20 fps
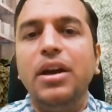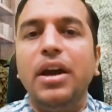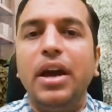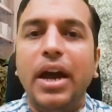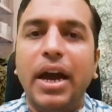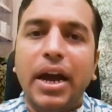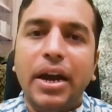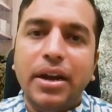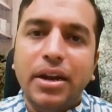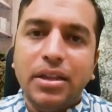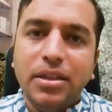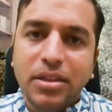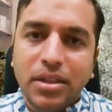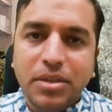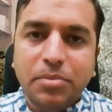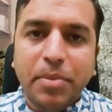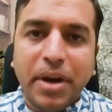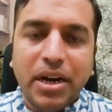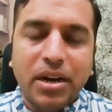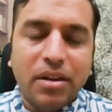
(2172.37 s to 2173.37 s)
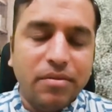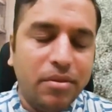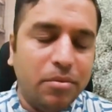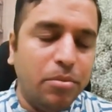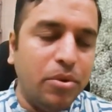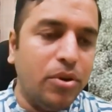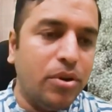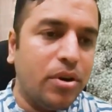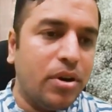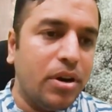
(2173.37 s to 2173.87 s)
And in this part of the
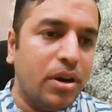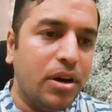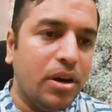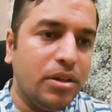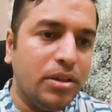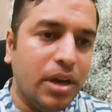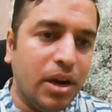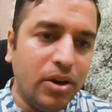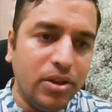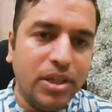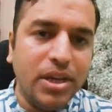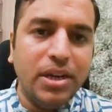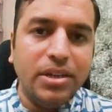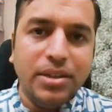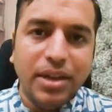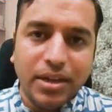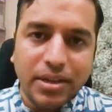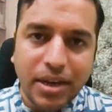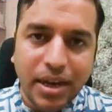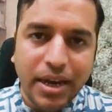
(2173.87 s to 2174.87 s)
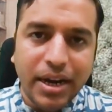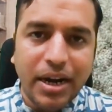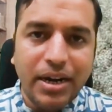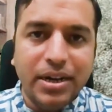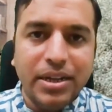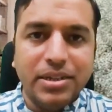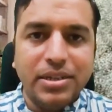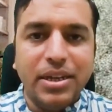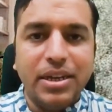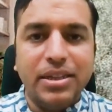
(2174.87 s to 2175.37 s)
book, the author is actually
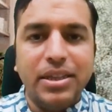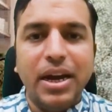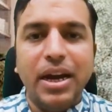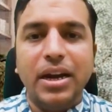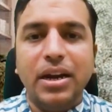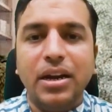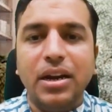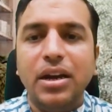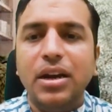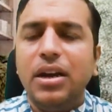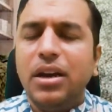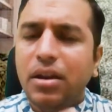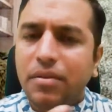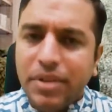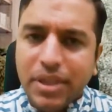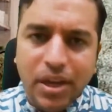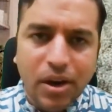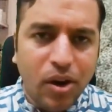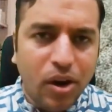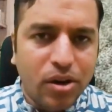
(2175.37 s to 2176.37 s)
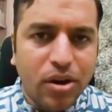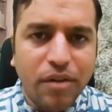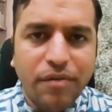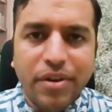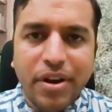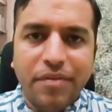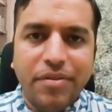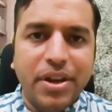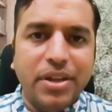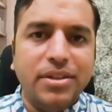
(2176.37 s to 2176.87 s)
contesting that with a lot of
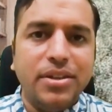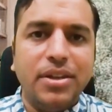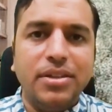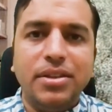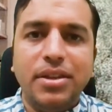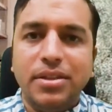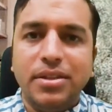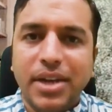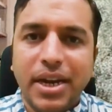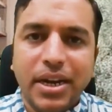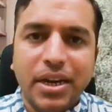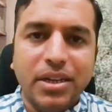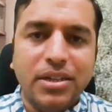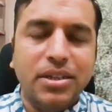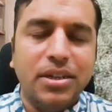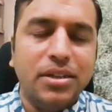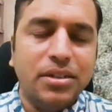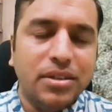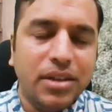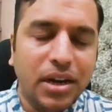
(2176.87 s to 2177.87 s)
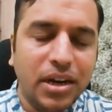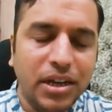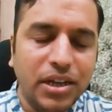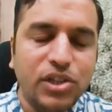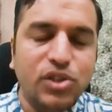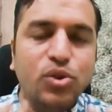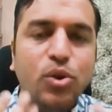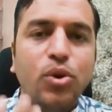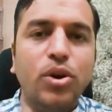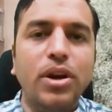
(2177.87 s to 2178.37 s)
references and citations and
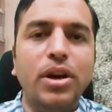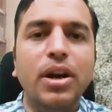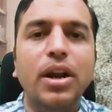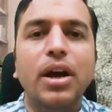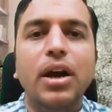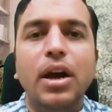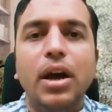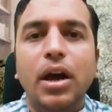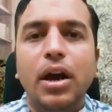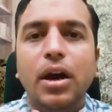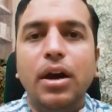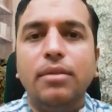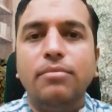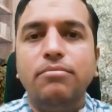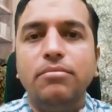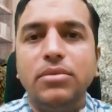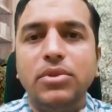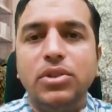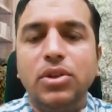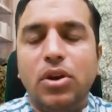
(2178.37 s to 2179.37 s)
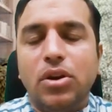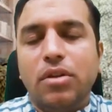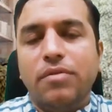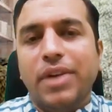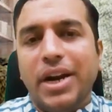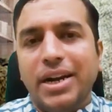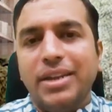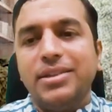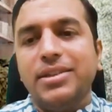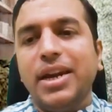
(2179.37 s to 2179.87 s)
his own sort of
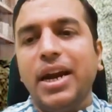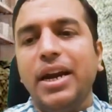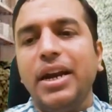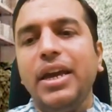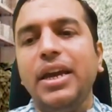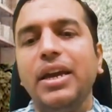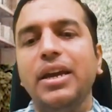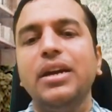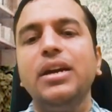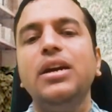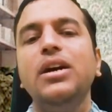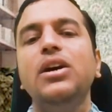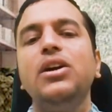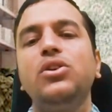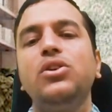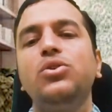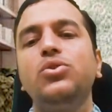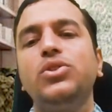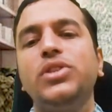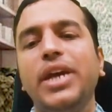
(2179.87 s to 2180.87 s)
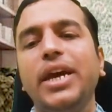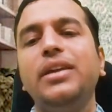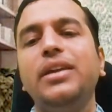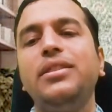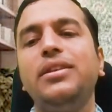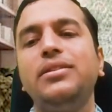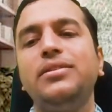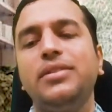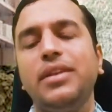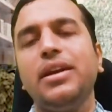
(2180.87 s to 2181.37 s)
understanding to say
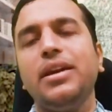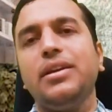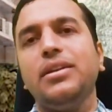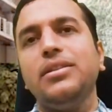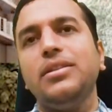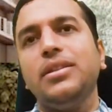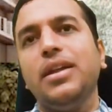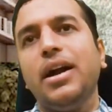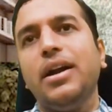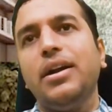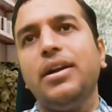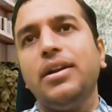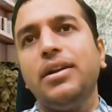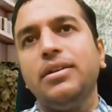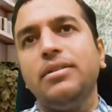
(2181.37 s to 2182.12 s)
this thing, that